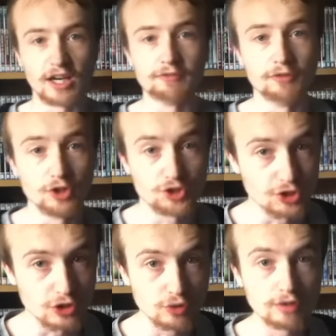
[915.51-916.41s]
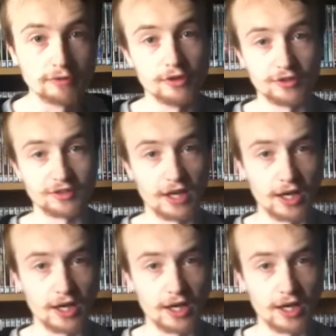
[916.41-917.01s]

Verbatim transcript: a Divergent Universe